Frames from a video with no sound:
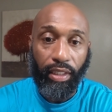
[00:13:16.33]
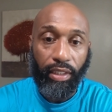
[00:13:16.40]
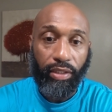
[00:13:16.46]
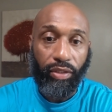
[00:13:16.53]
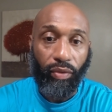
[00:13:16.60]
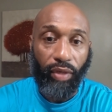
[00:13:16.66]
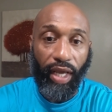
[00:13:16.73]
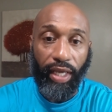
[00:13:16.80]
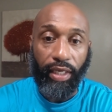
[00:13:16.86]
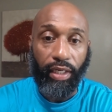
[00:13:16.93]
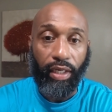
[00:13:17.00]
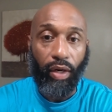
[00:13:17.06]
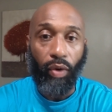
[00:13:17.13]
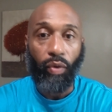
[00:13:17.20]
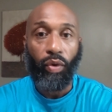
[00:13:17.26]
So there you
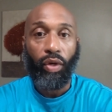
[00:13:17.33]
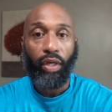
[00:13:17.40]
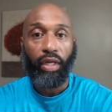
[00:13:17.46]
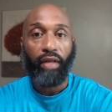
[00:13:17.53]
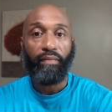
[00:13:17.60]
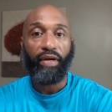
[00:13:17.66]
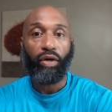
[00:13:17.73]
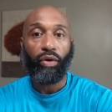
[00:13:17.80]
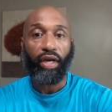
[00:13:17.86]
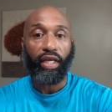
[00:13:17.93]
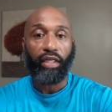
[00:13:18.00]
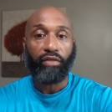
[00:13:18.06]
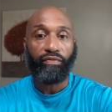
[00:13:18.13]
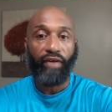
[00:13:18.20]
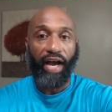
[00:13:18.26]
go. Let me go get
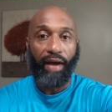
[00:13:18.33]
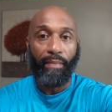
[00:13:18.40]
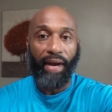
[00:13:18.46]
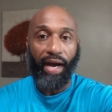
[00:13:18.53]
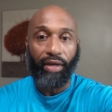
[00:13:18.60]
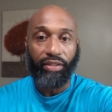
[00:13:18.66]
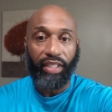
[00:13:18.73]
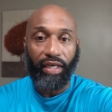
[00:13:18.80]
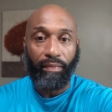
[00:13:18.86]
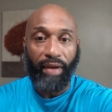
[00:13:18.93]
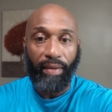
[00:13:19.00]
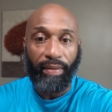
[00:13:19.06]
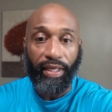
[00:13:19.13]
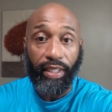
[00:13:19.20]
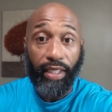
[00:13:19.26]
these five miles in,
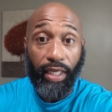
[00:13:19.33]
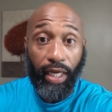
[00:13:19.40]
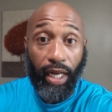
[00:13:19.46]
baby.